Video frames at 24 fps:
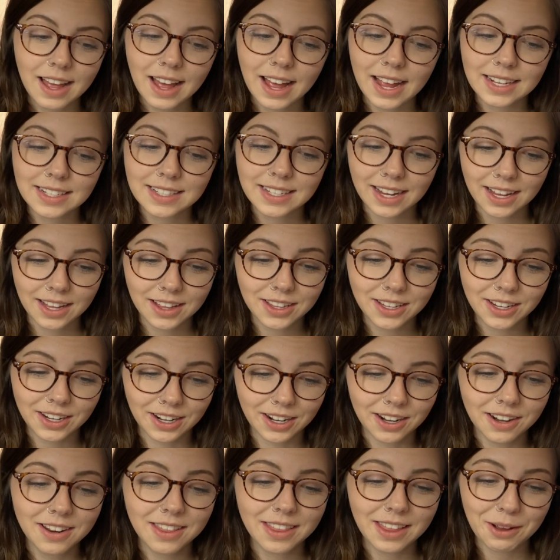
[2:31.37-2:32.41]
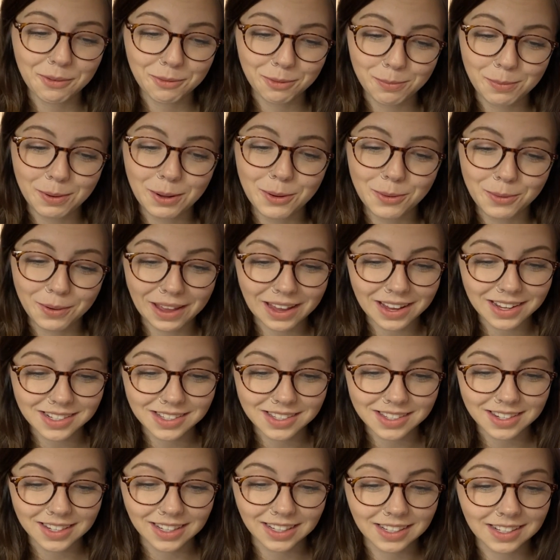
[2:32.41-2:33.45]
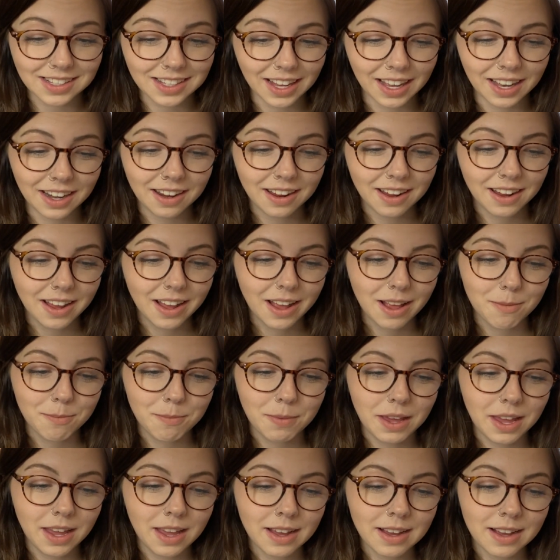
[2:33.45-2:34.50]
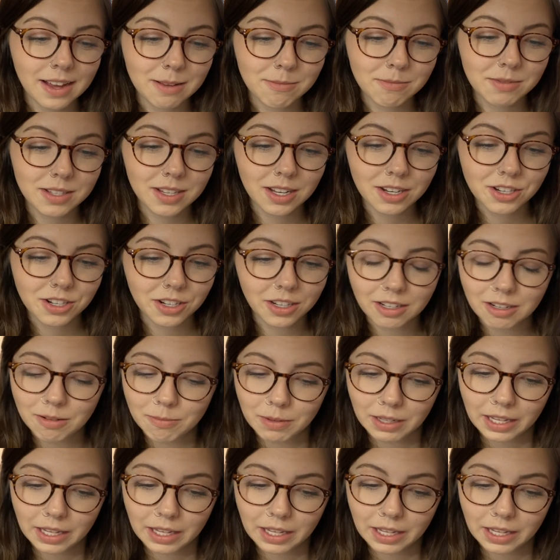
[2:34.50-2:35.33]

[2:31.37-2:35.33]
I tell her that would be a waste, he said, being I'm such a good